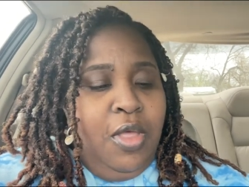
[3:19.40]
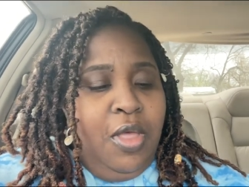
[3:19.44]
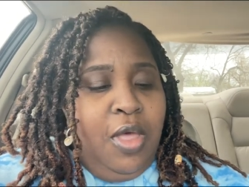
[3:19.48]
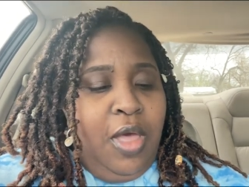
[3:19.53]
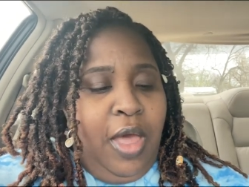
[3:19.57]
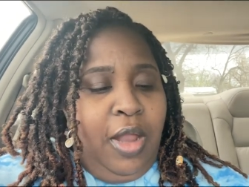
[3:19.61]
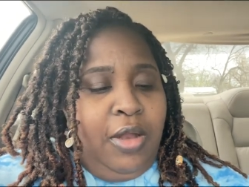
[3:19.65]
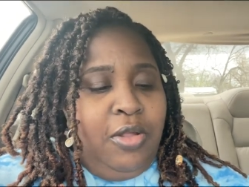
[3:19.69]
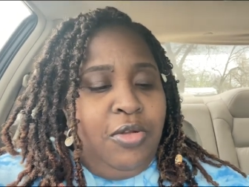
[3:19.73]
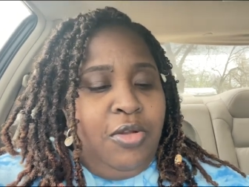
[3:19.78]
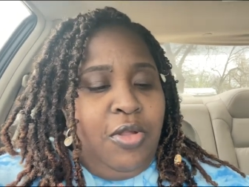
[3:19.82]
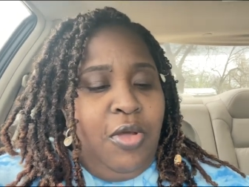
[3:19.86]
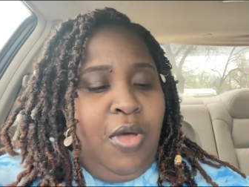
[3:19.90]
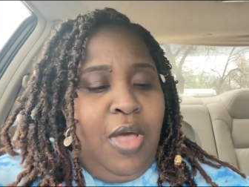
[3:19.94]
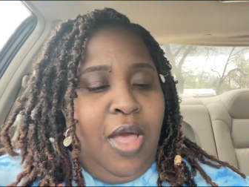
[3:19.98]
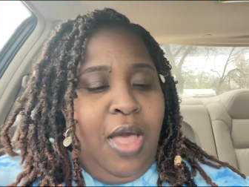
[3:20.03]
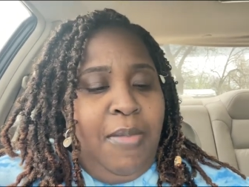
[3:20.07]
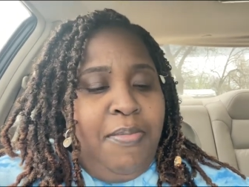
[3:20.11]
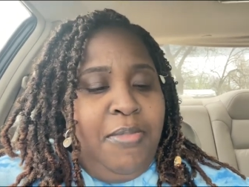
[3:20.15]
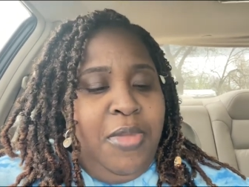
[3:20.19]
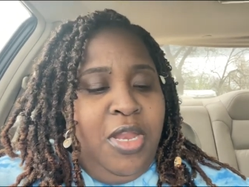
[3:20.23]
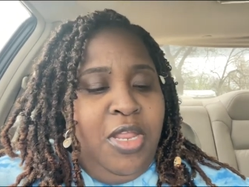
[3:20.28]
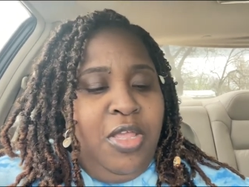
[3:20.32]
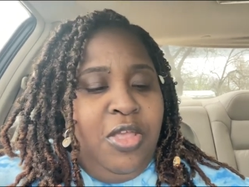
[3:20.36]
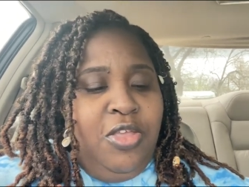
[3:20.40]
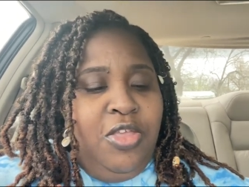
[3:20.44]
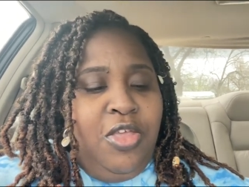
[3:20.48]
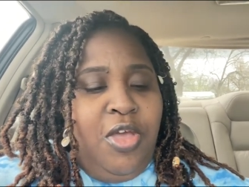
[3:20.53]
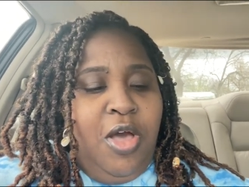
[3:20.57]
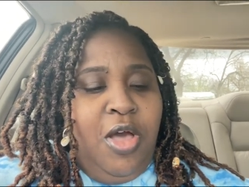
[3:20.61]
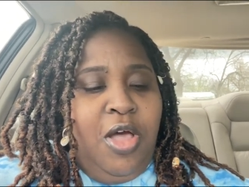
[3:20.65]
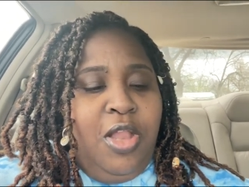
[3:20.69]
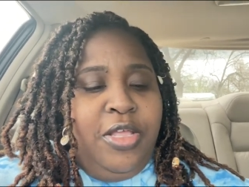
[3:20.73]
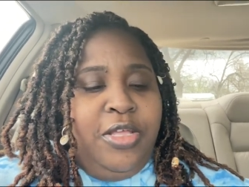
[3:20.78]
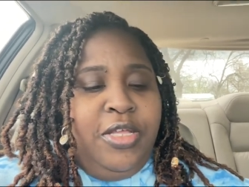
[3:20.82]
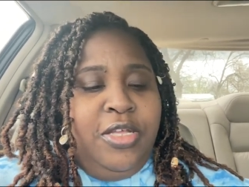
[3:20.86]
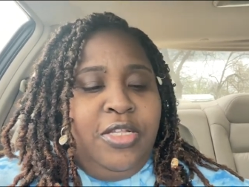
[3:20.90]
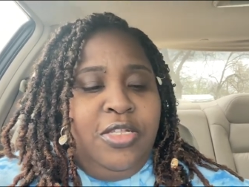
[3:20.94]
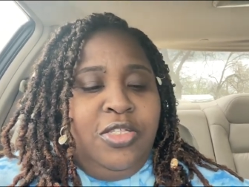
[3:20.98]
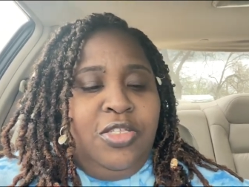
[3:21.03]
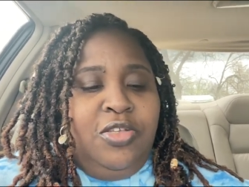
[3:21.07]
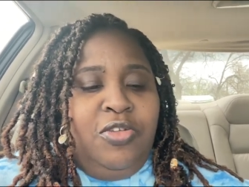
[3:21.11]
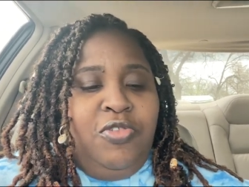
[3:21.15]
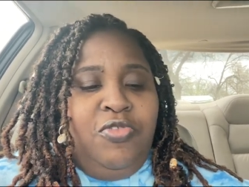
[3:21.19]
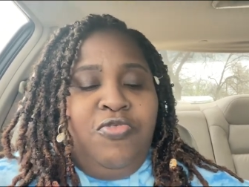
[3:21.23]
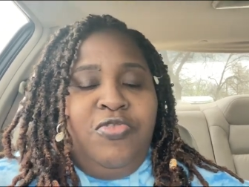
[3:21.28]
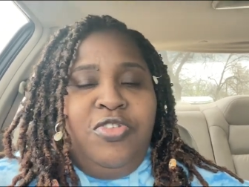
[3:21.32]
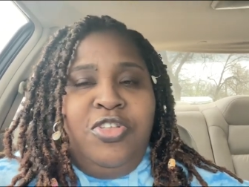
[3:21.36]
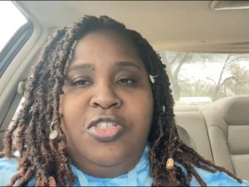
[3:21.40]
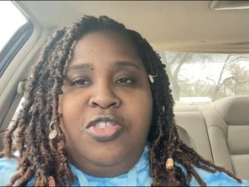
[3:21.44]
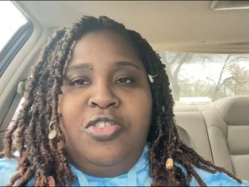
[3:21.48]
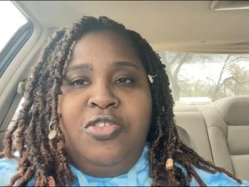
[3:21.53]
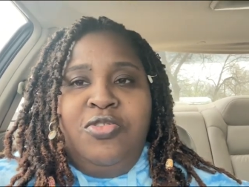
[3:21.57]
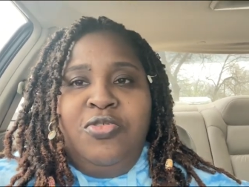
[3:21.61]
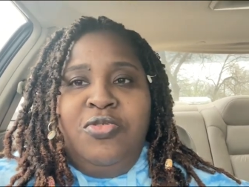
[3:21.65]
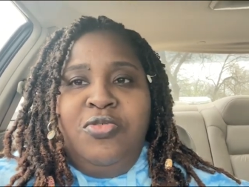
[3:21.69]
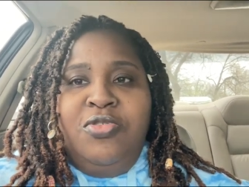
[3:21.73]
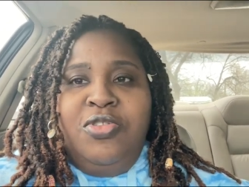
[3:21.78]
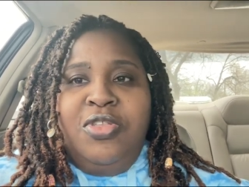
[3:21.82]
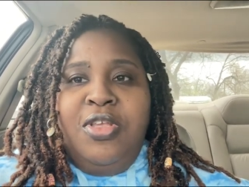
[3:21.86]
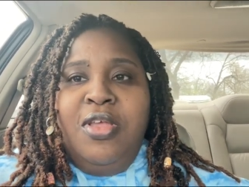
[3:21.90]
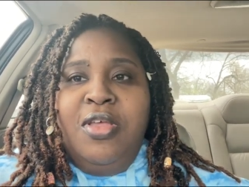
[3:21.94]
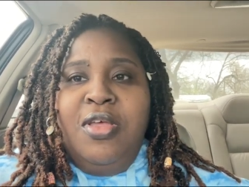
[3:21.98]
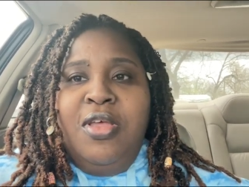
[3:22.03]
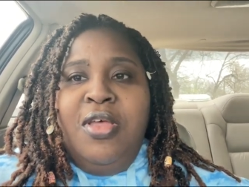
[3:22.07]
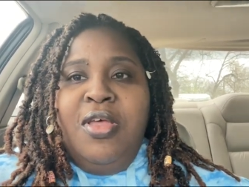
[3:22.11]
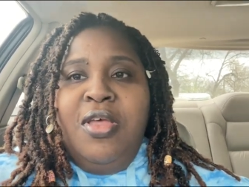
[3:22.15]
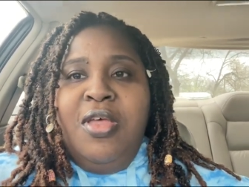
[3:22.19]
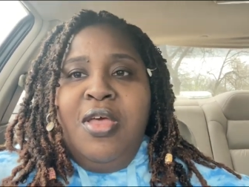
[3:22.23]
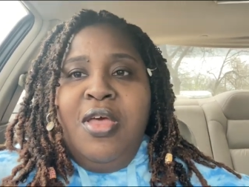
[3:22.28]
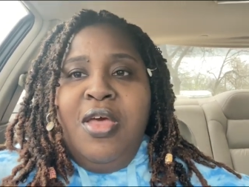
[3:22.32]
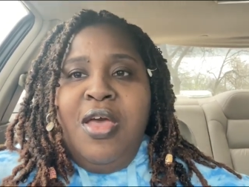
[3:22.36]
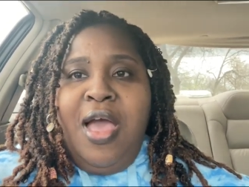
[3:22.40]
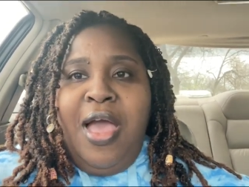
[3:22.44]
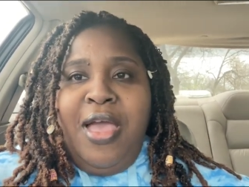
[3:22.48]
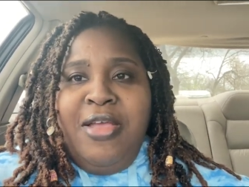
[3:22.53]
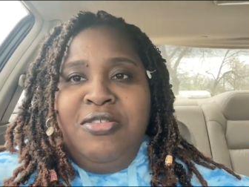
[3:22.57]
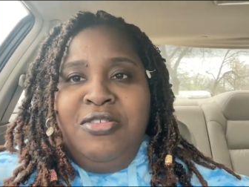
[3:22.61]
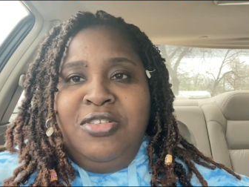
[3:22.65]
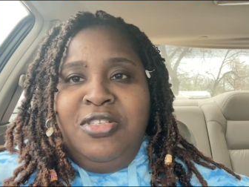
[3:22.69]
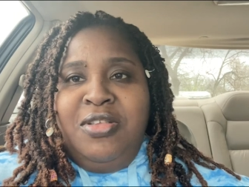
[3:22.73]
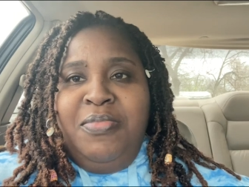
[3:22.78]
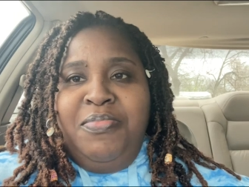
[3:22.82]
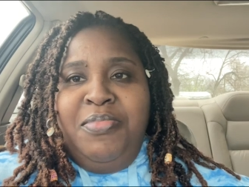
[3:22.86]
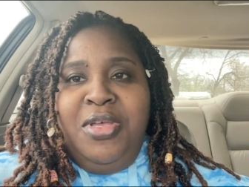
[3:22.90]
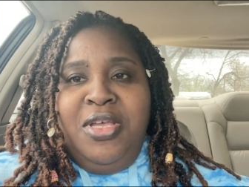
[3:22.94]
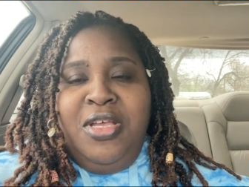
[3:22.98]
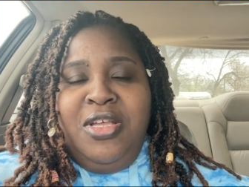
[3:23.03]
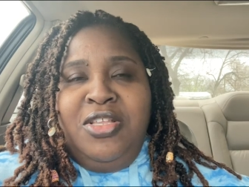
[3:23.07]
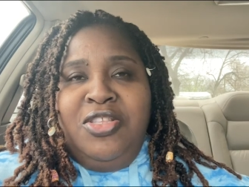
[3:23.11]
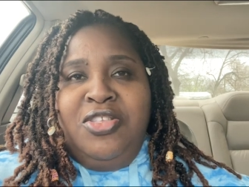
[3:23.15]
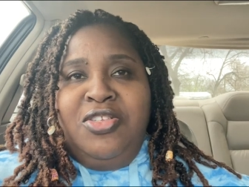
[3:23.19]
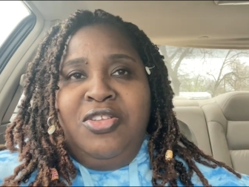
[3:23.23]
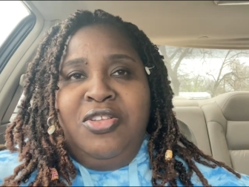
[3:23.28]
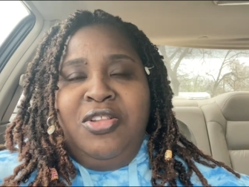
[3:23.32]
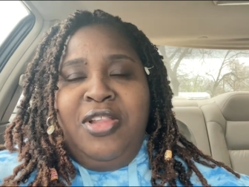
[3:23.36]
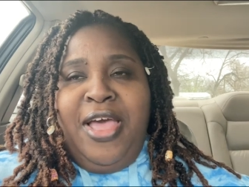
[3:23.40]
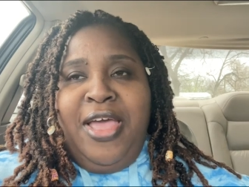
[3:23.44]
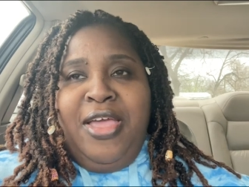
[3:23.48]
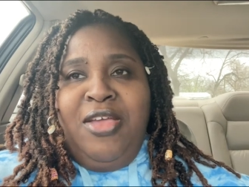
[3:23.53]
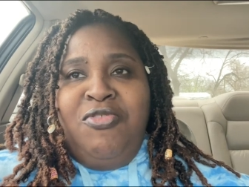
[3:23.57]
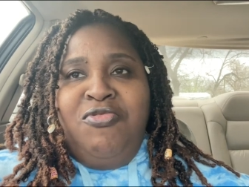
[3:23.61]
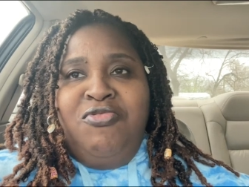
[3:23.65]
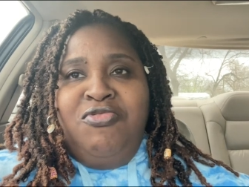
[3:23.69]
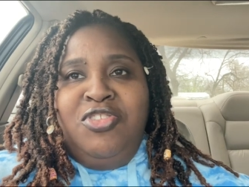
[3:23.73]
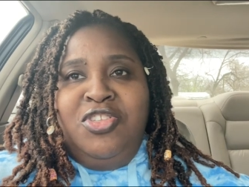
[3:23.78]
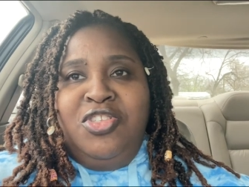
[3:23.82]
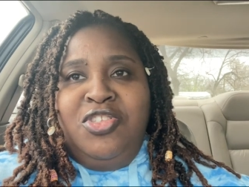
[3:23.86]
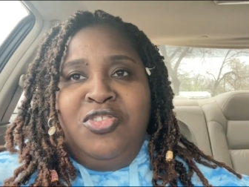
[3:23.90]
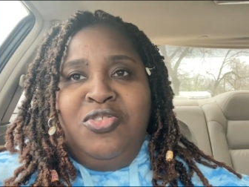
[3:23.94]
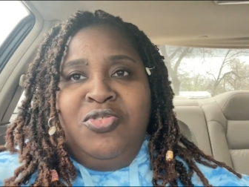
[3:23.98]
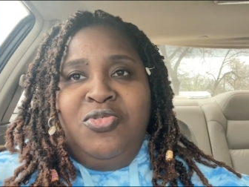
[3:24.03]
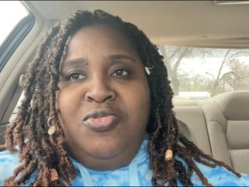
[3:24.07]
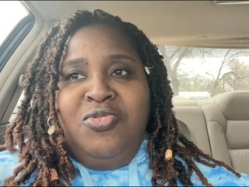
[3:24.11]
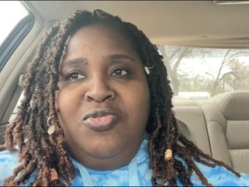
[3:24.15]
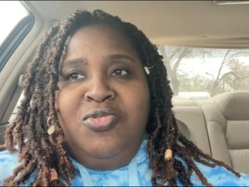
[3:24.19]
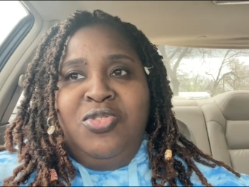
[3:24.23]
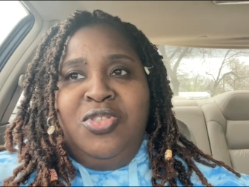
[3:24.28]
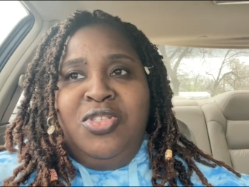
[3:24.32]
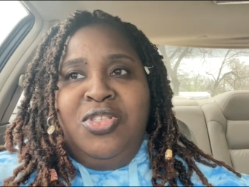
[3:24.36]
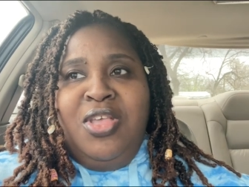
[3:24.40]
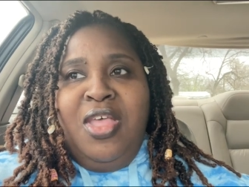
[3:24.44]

I don't know how many of y'all are into crystals. I used to be into like crystals.